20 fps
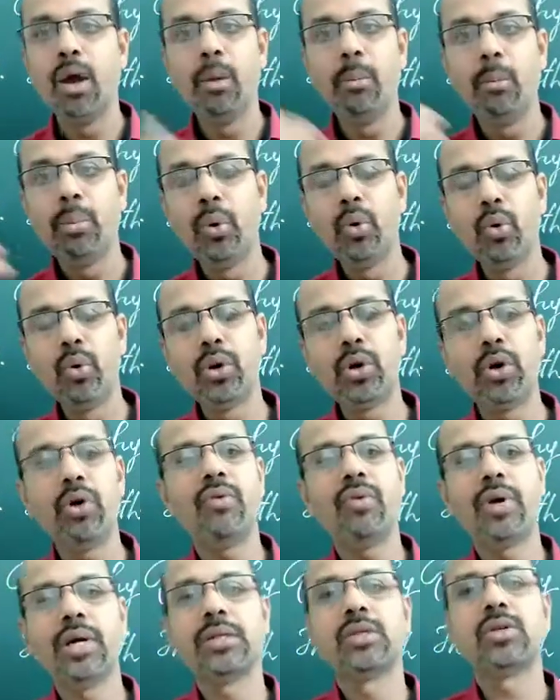
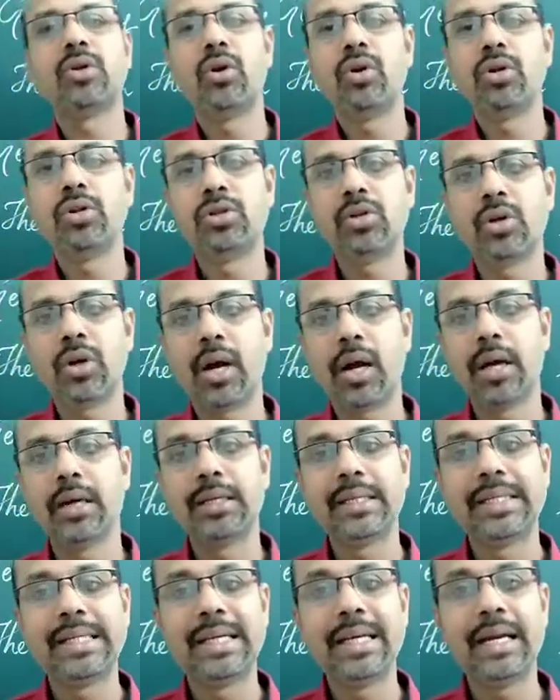Pluto was also
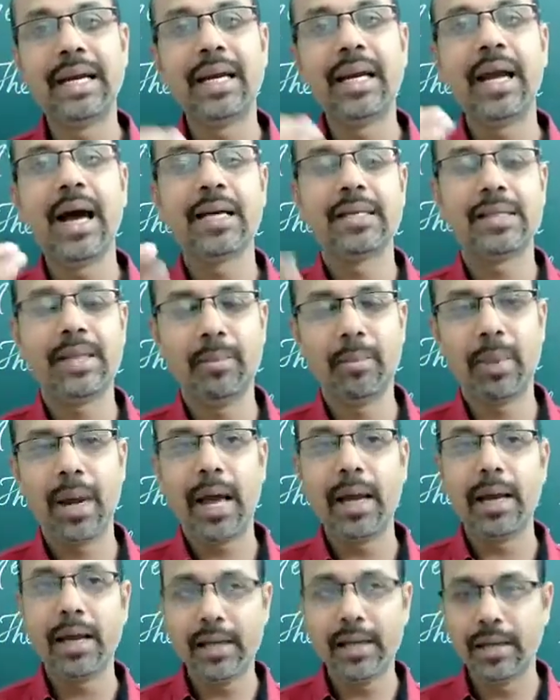considered as a
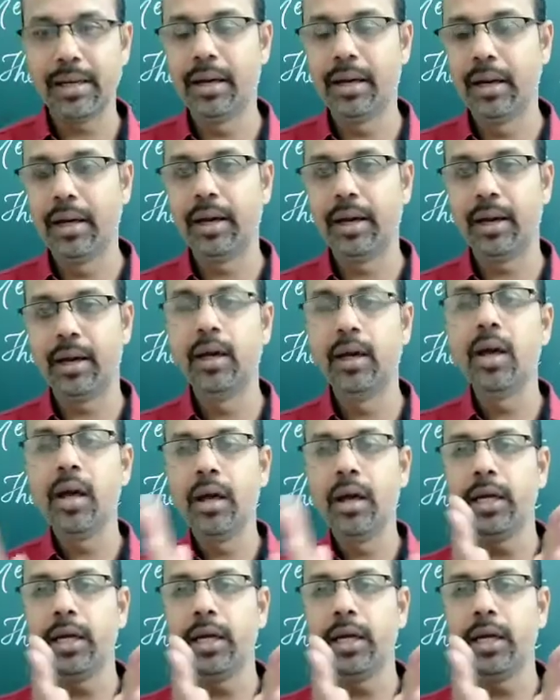planet earlier.